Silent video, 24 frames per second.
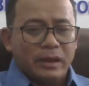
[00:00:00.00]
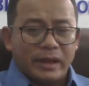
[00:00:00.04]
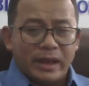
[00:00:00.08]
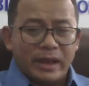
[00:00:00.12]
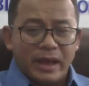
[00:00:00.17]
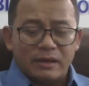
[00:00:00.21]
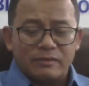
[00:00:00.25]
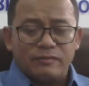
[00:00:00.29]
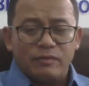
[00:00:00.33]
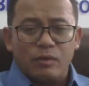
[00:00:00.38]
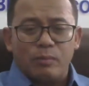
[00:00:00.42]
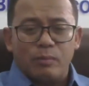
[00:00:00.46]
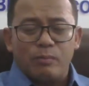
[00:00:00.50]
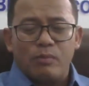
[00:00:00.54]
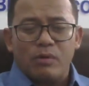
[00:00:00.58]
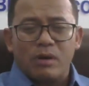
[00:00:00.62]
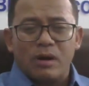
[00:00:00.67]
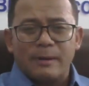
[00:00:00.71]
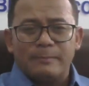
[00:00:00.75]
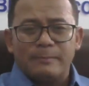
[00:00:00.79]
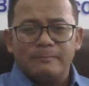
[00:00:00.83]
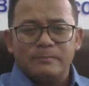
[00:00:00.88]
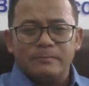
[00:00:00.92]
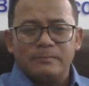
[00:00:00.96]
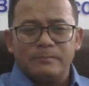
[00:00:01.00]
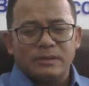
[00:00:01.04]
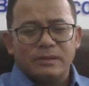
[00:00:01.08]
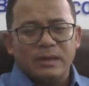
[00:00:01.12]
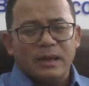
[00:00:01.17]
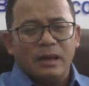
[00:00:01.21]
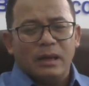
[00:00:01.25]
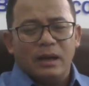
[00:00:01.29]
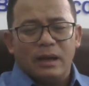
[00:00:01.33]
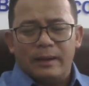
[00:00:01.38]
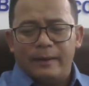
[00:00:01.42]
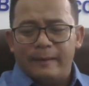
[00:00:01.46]
So the cash flow
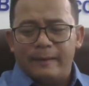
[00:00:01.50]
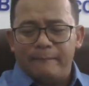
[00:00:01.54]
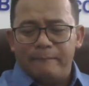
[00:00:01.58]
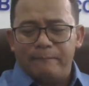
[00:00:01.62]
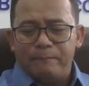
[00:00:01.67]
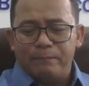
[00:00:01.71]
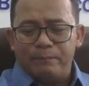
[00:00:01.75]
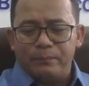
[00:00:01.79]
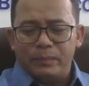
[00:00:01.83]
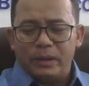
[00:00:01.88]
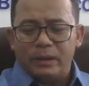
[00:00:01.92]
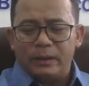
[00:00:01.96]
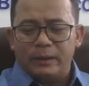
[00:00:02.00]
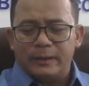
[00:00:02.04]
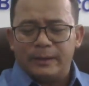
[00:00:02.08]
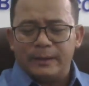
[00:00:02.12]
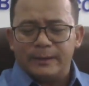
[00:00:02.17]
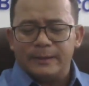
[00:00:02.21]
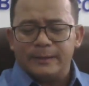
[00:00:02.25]
programs